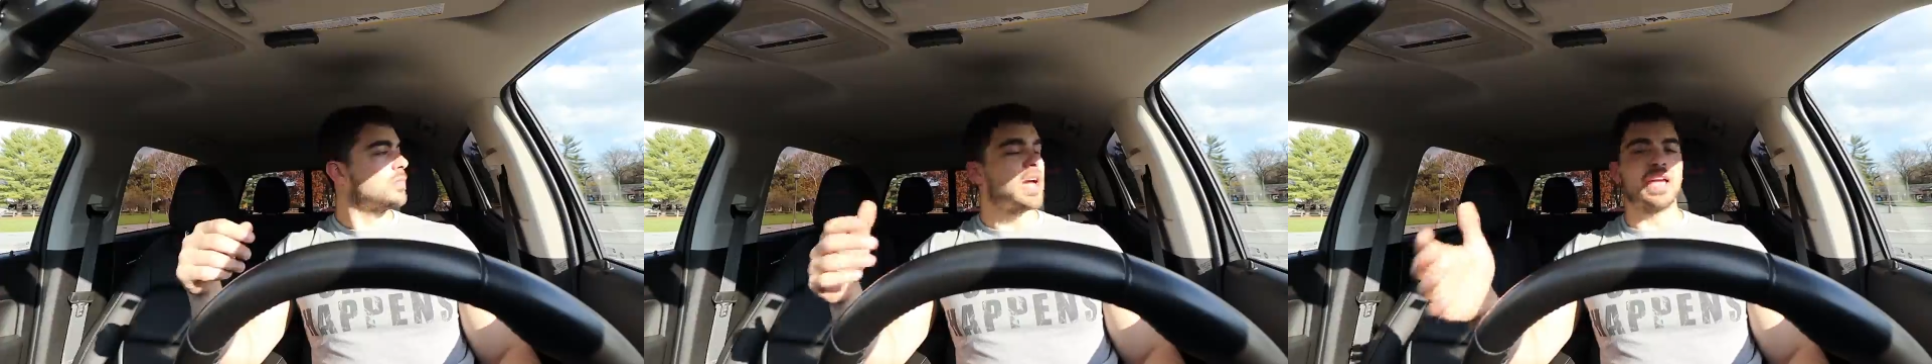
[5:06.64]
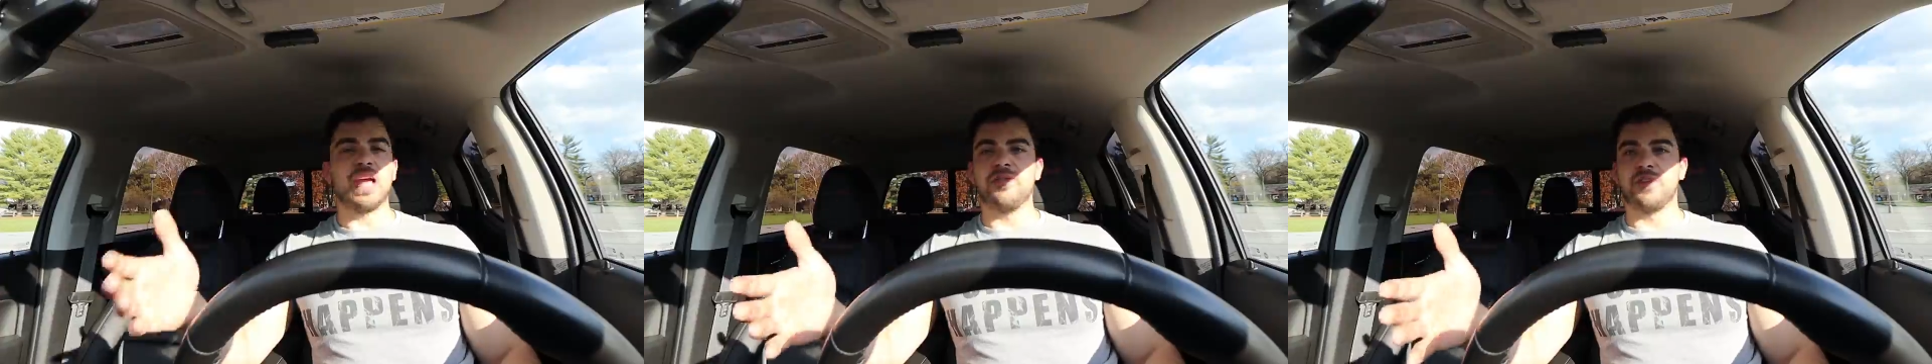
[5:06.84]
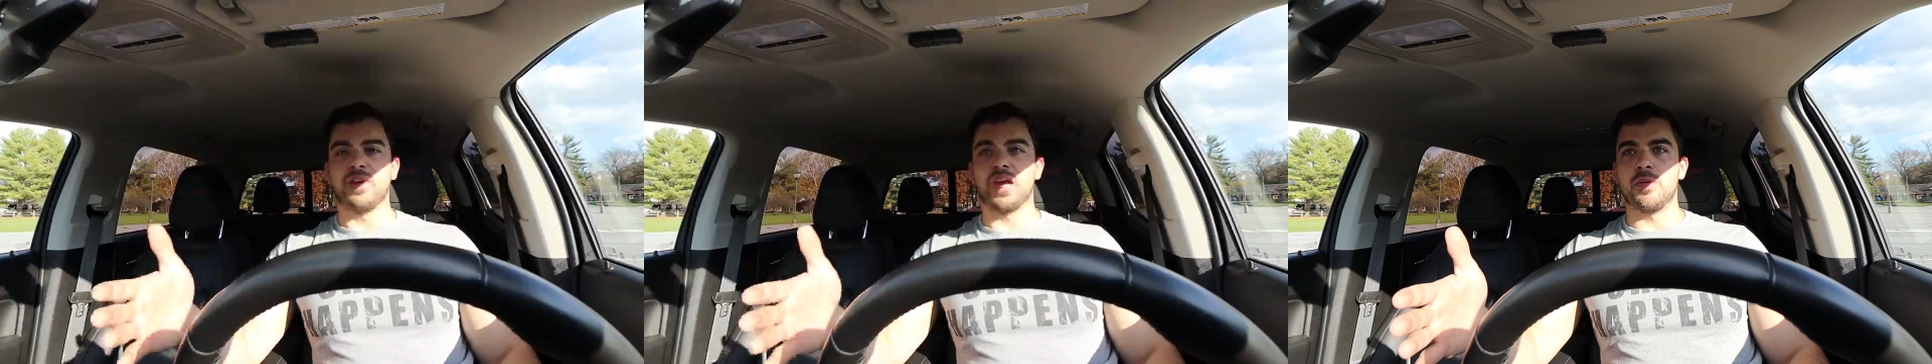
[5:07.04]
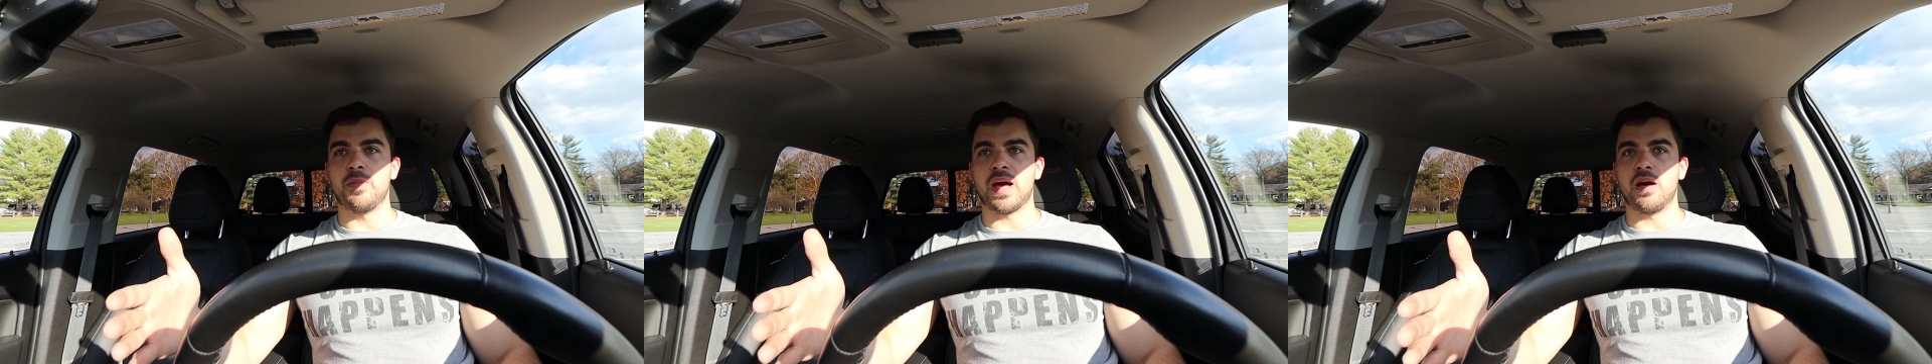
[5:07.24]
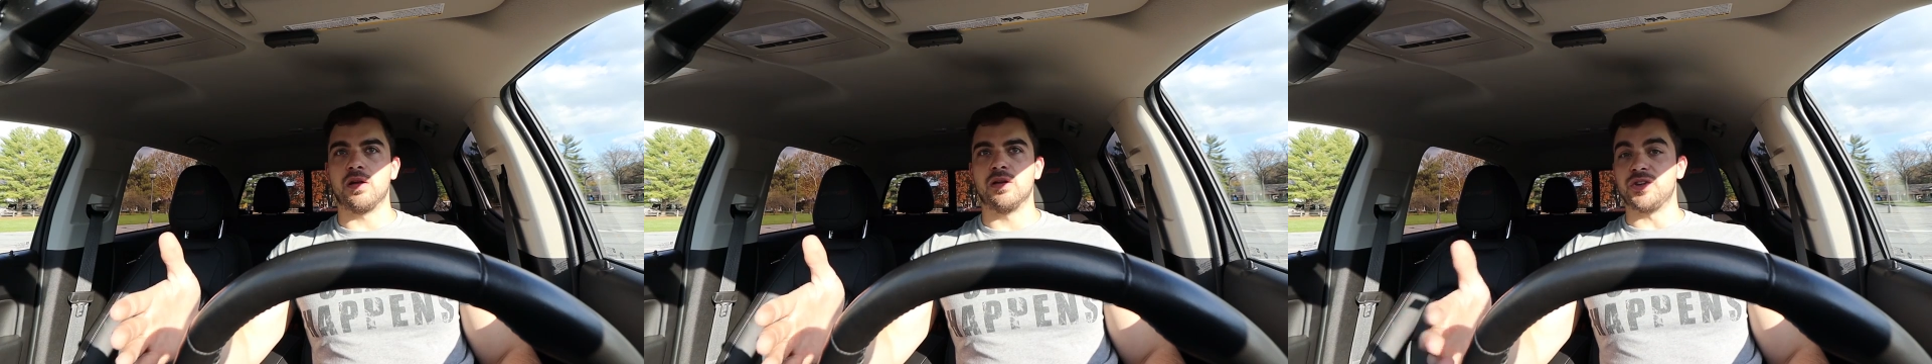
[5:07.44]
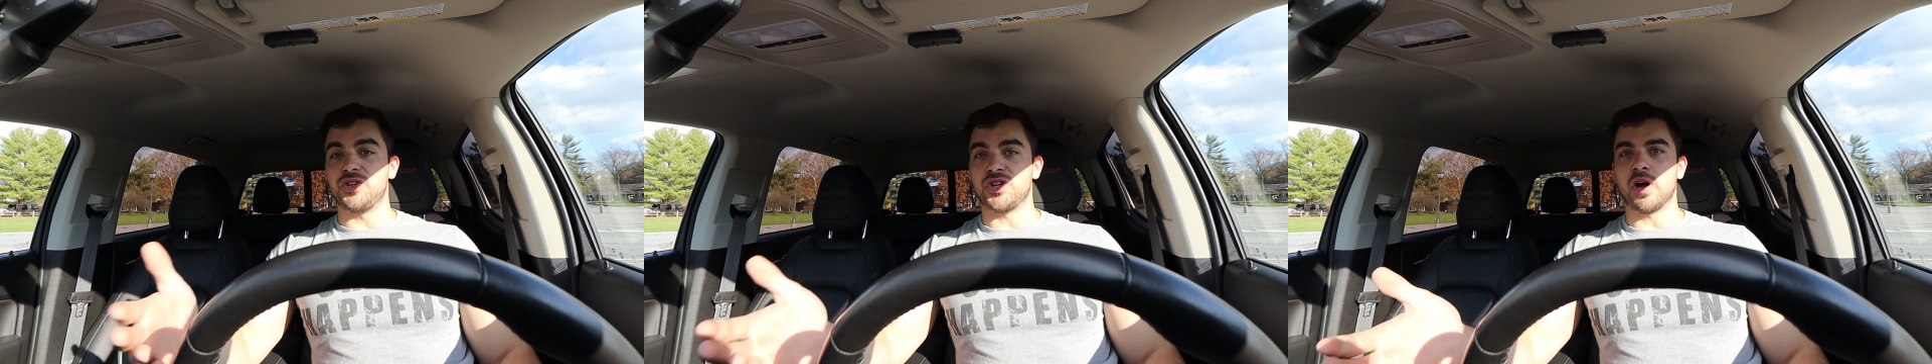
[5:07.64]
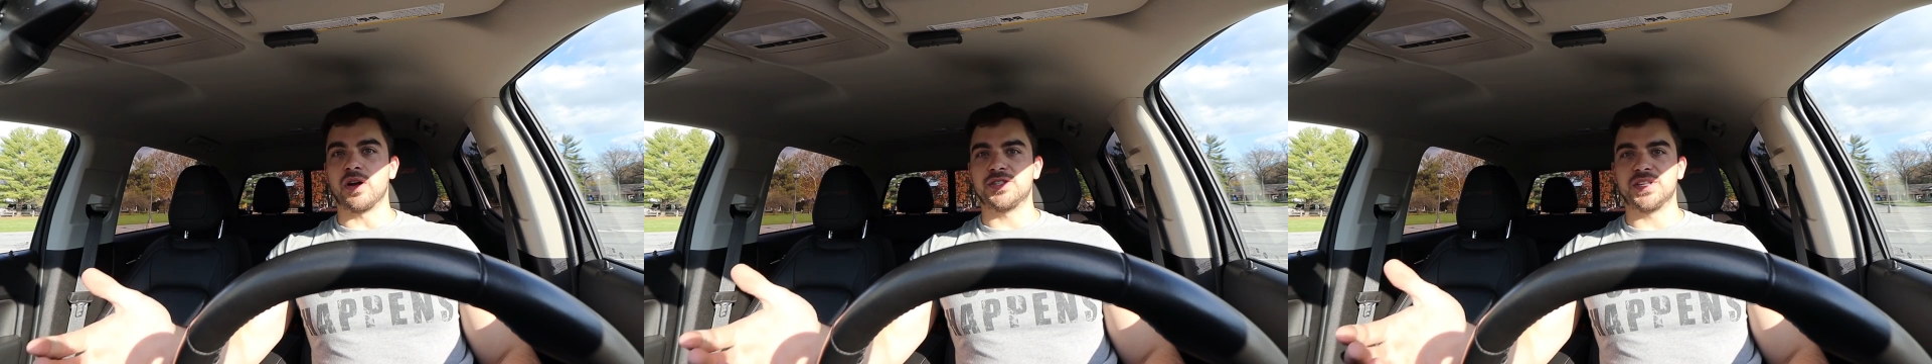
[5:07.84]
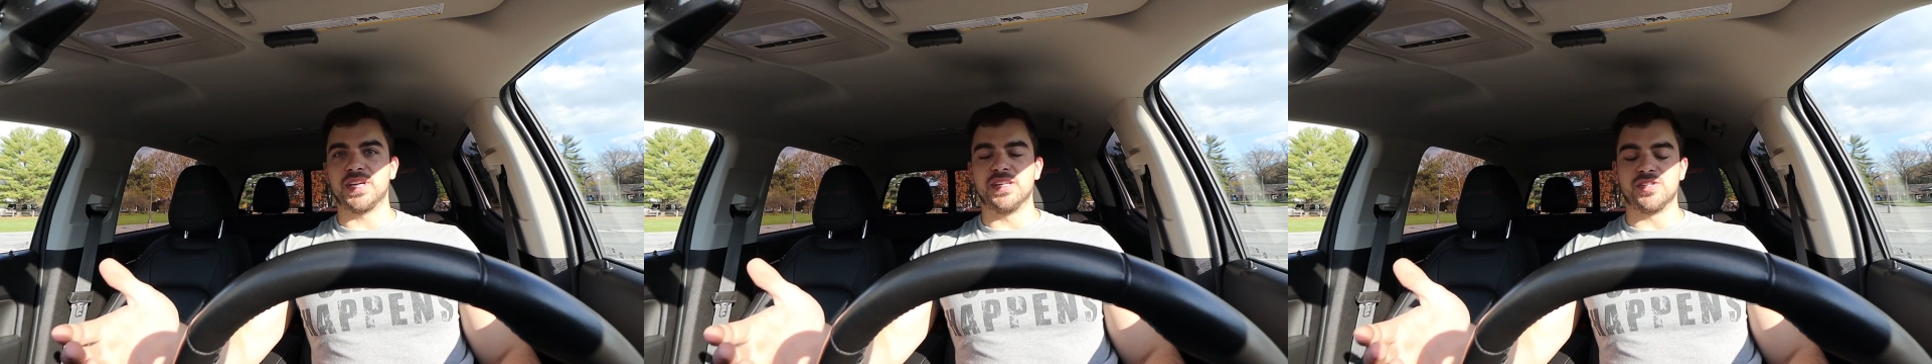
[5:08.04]
I can't forget about
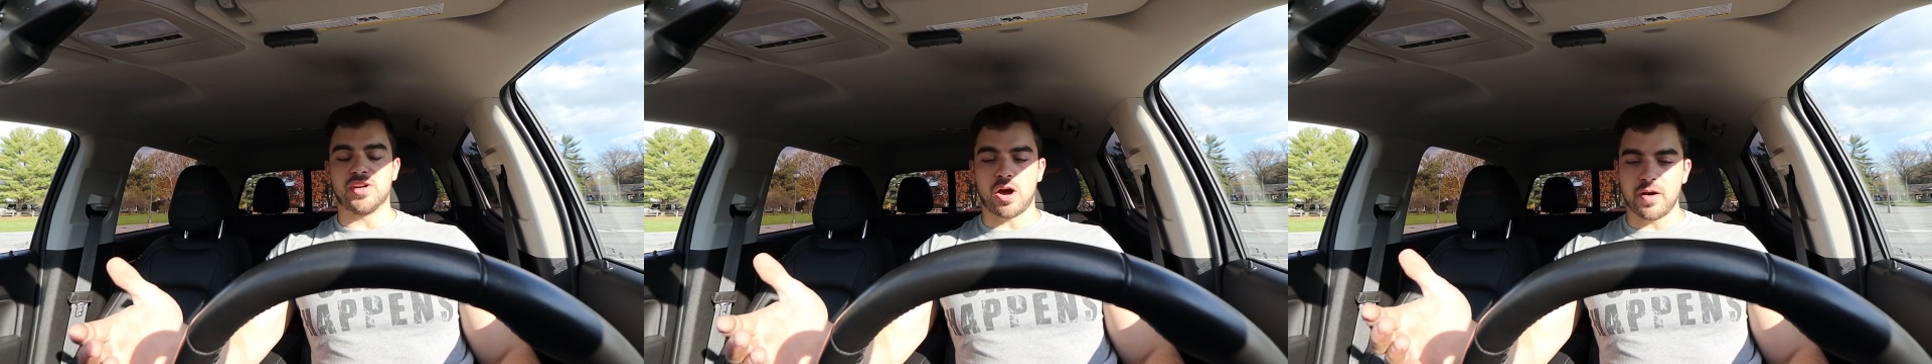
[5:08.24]
shock skids.